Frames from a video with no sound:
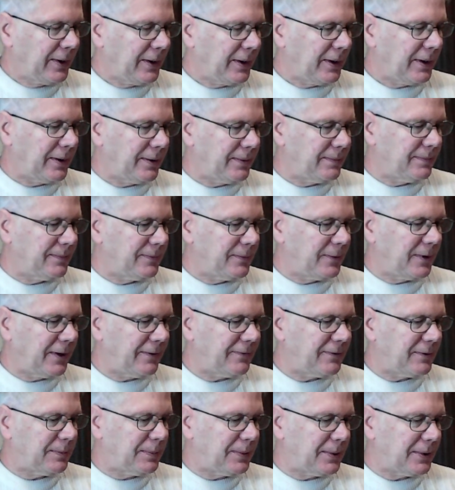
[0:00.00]
We have
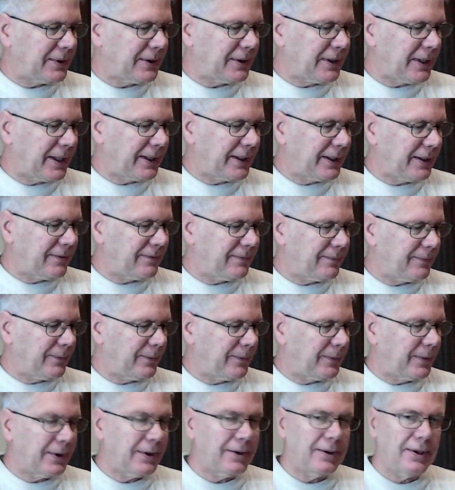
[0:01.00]
to put that in
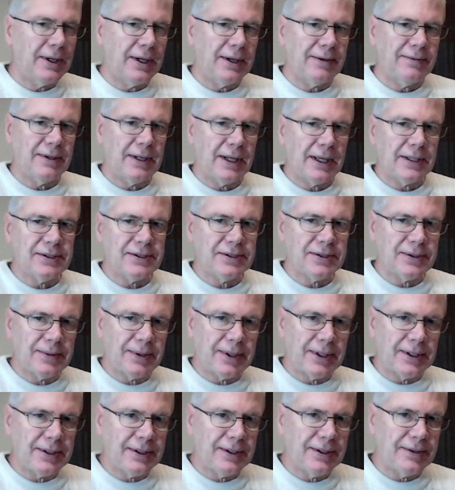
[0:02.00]
where you have an x
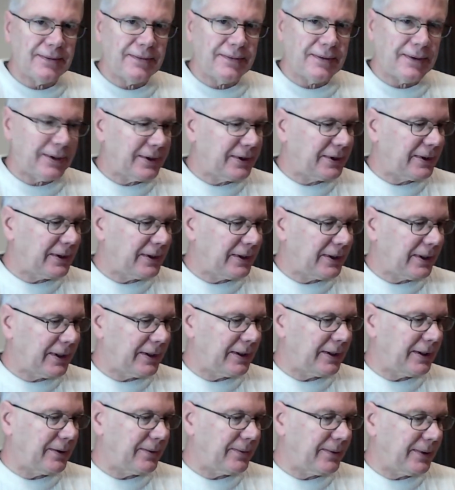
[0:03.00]
squared in the function,
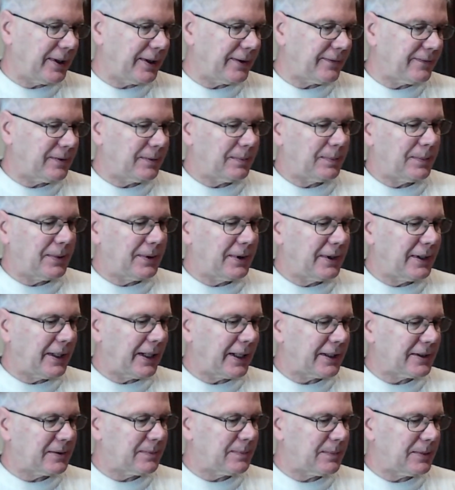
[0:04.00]
and then we have to put an
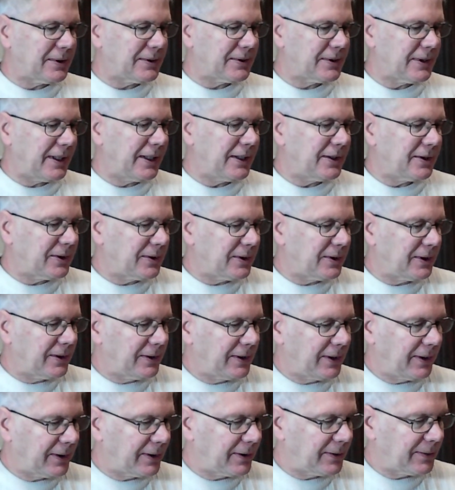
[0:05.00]
x plus h
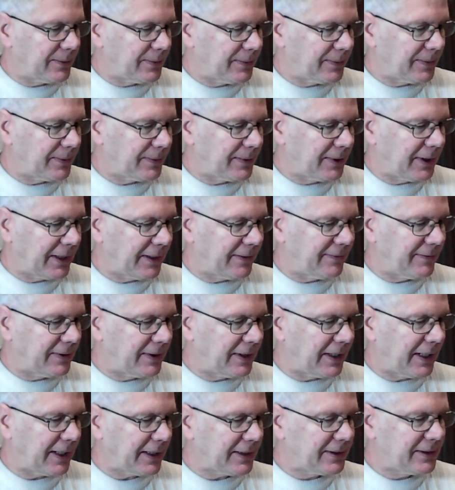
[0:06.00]
here where we have
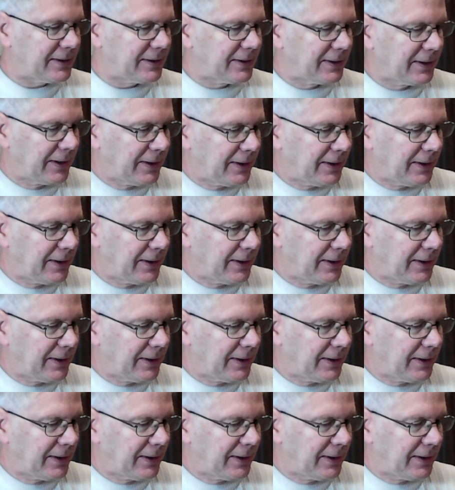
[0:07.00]
an x.